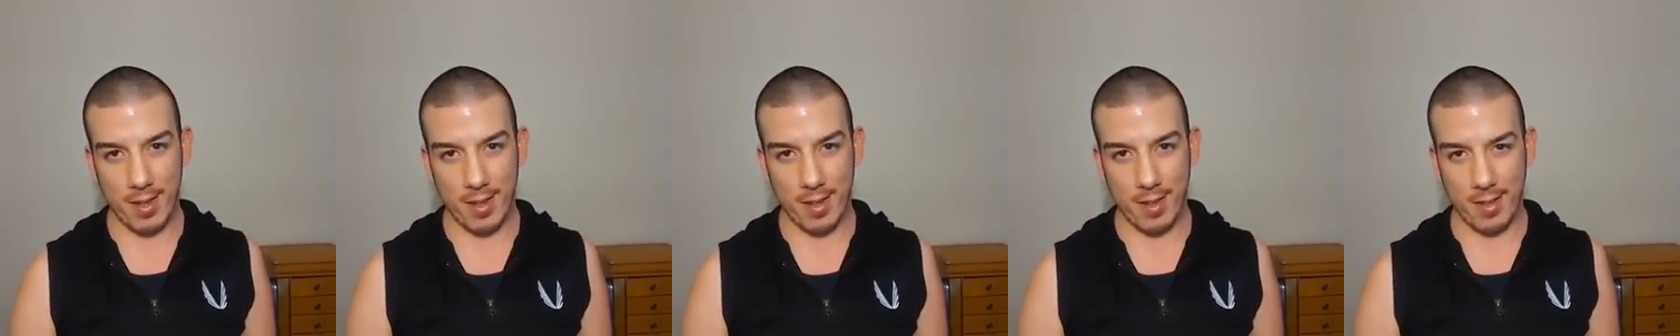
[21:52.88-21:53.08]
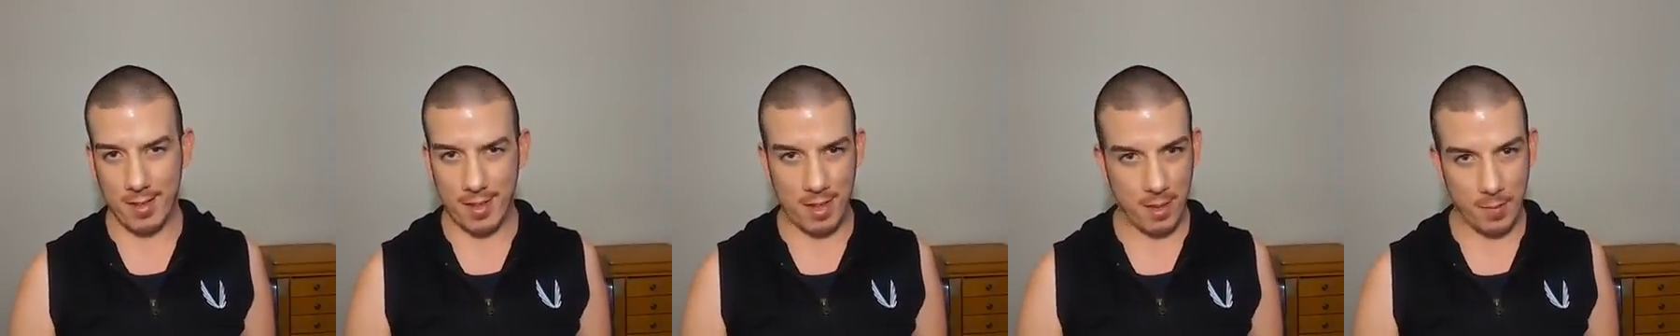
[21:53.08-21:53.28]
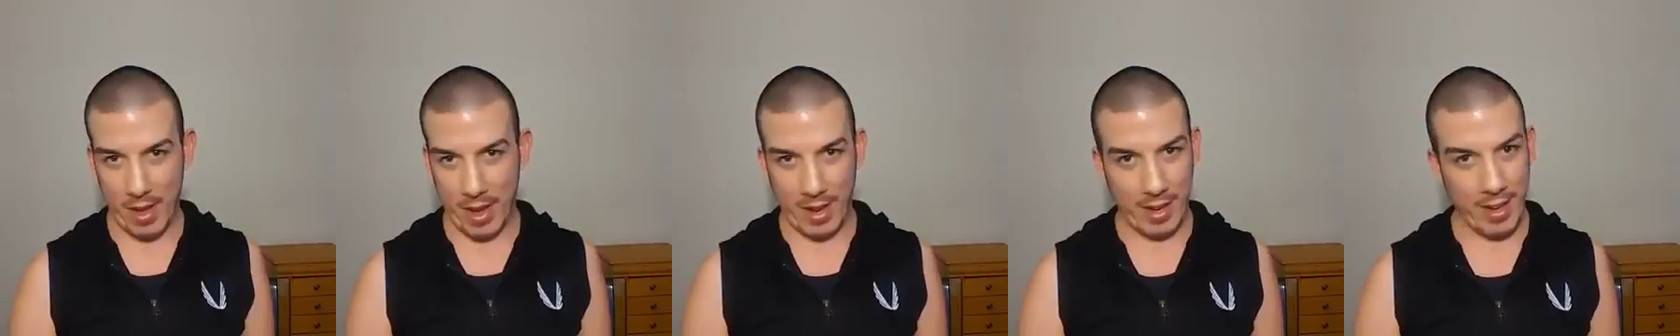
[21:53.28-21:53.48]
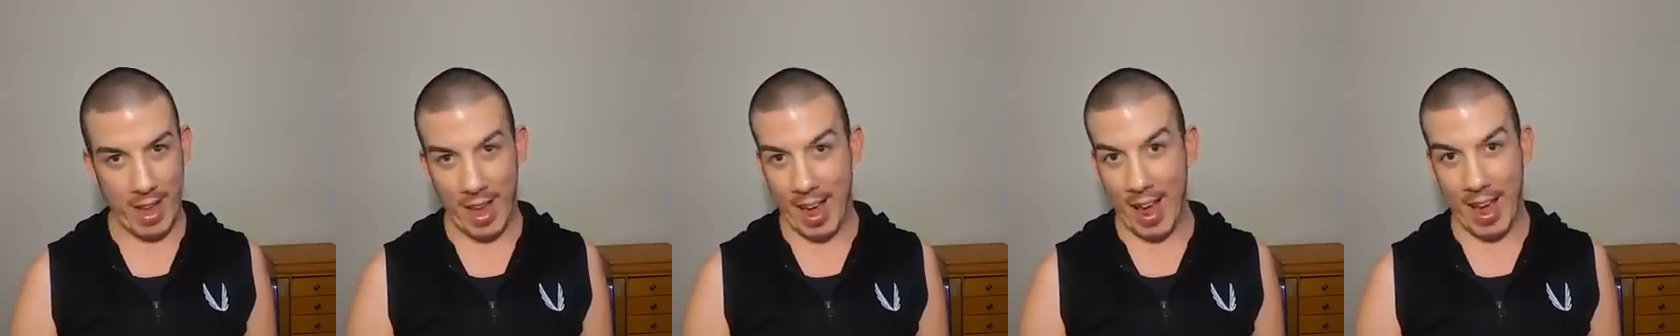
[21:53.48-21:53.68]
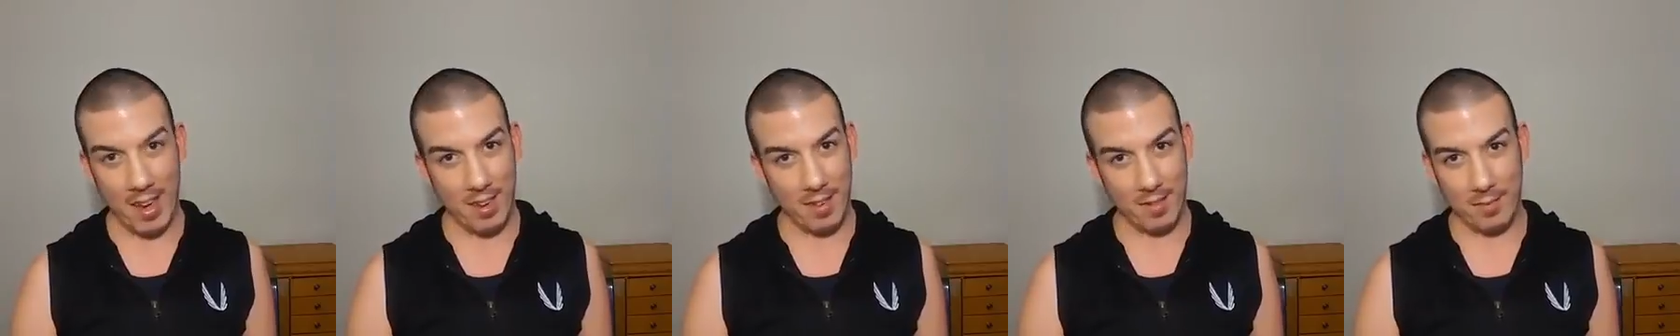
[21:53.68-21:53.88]
You may
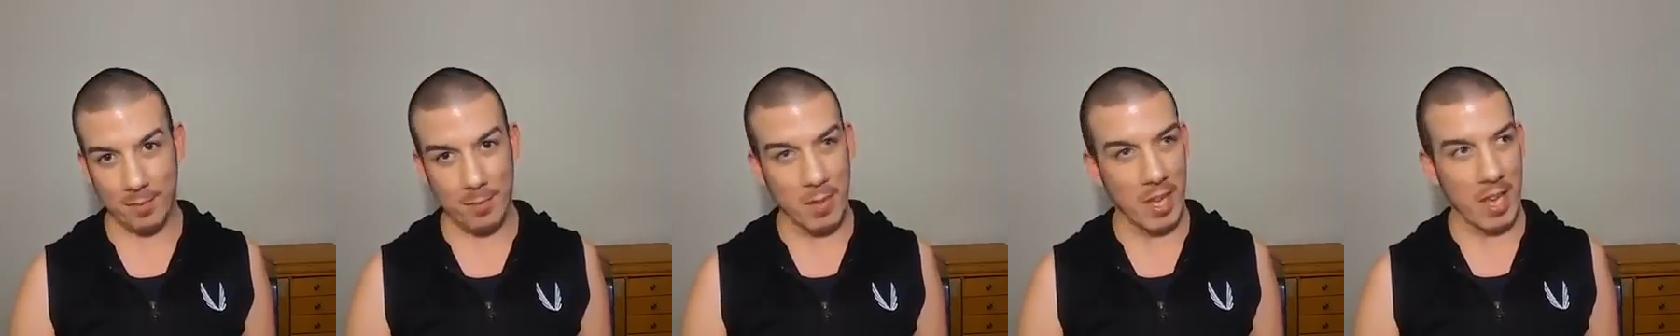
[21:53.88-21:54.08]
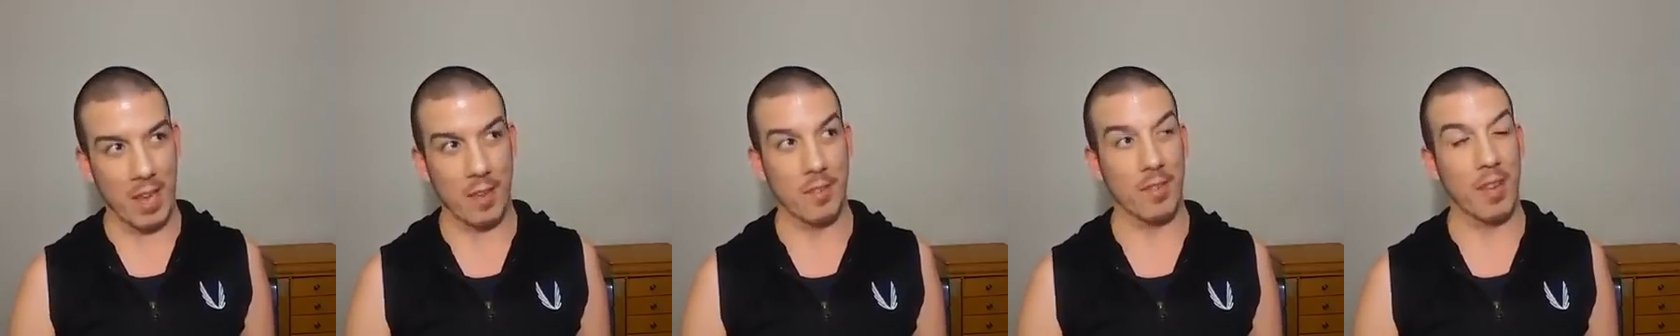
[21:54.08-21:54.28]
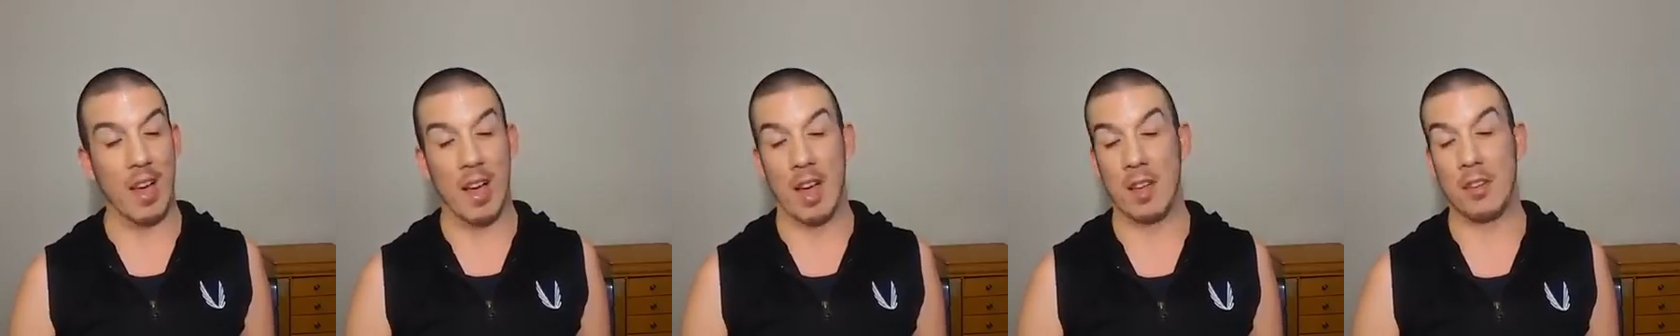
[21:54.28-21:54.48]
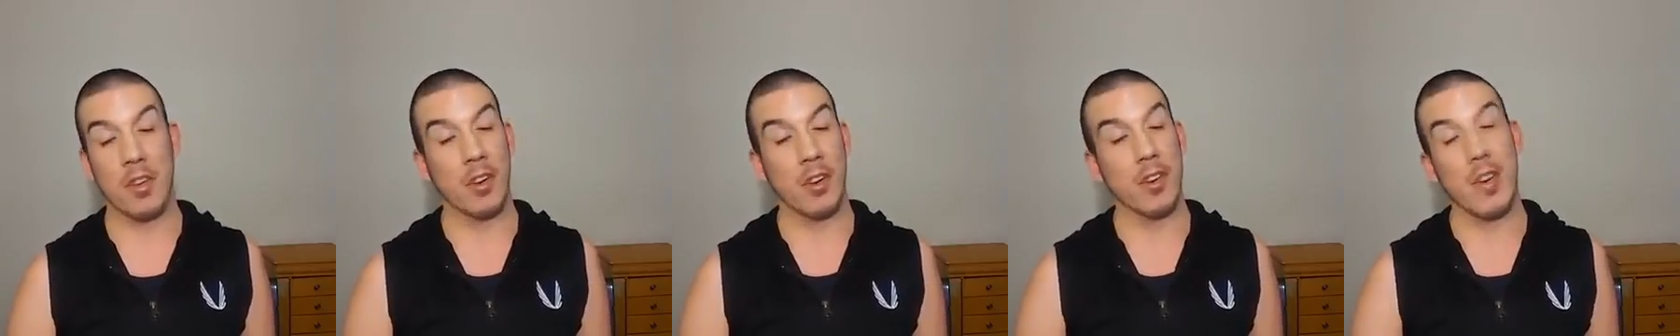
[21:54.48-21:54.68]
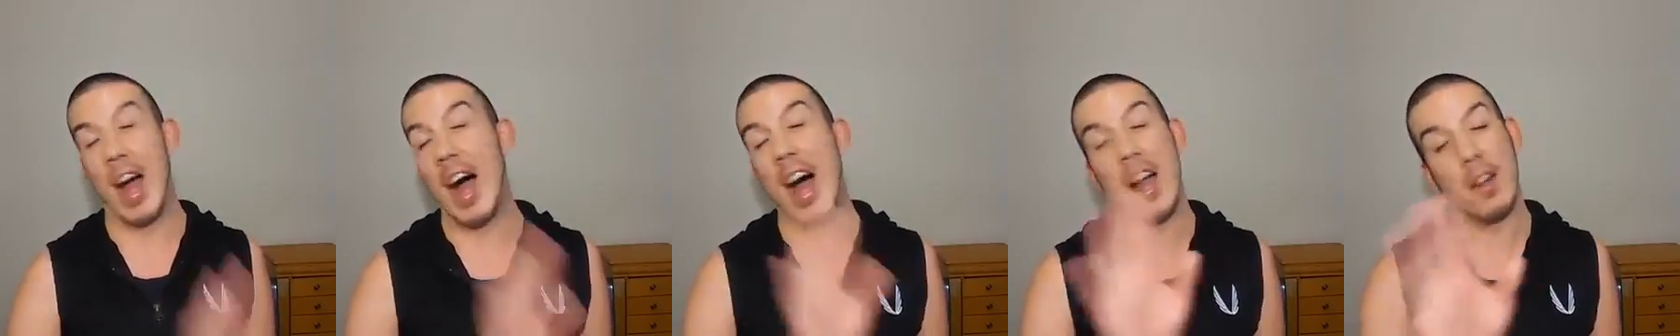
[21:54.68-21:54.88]
not be, uh, you're
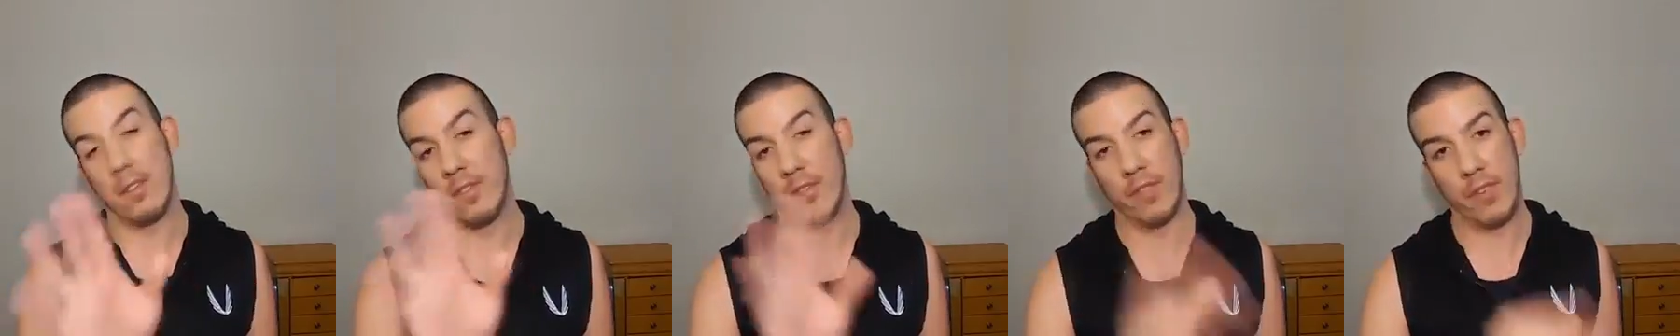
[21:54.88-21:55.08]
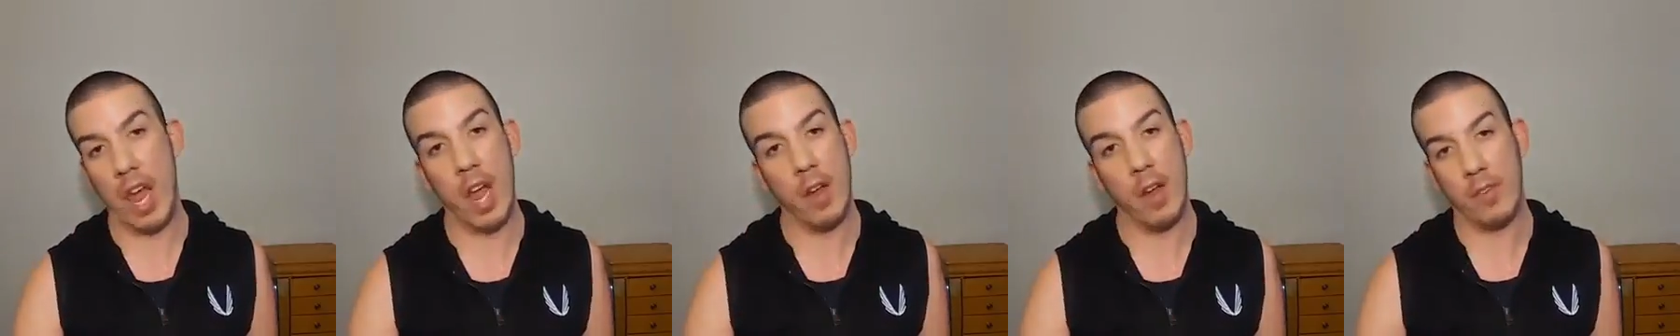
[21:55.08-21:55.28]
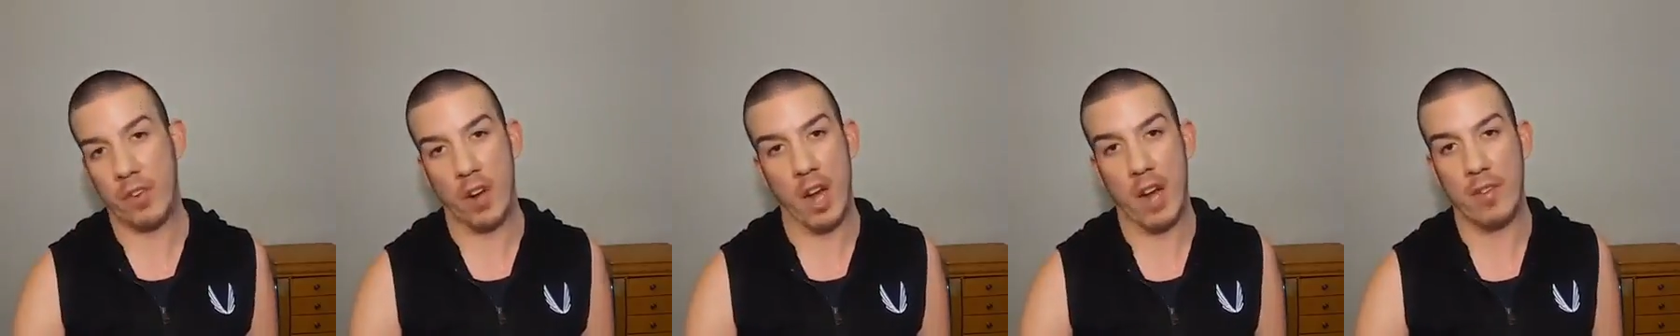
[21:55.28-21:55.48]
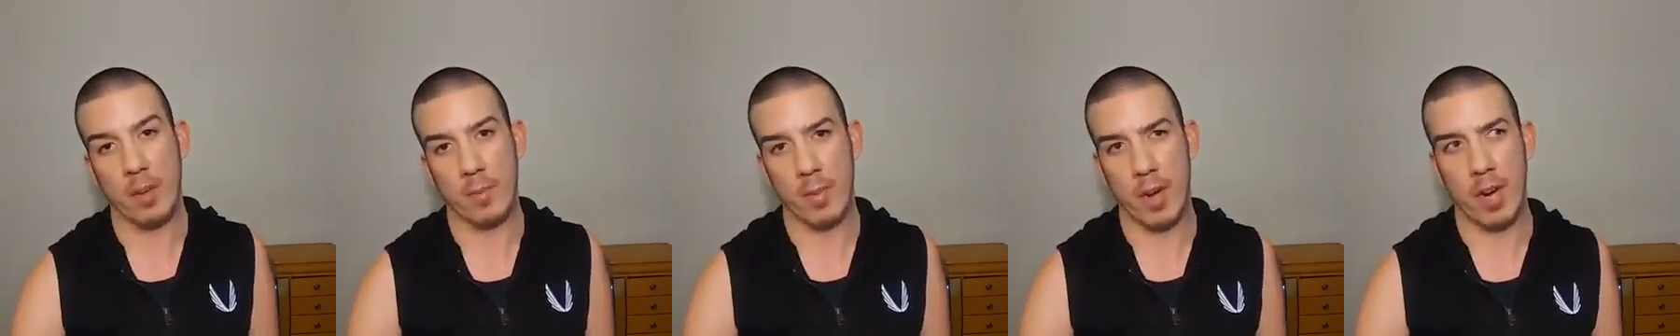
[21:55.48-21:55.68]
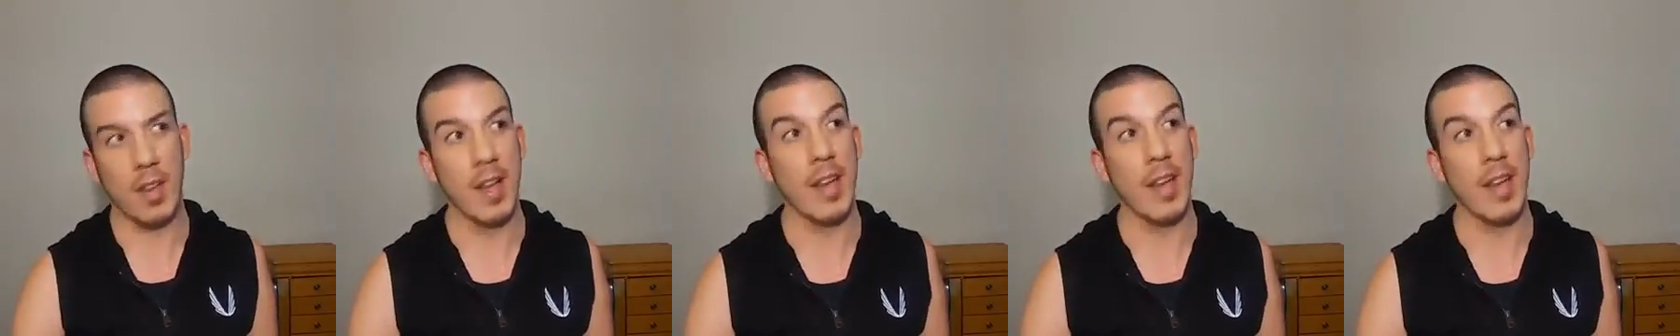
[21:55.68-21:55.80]
not for everybody.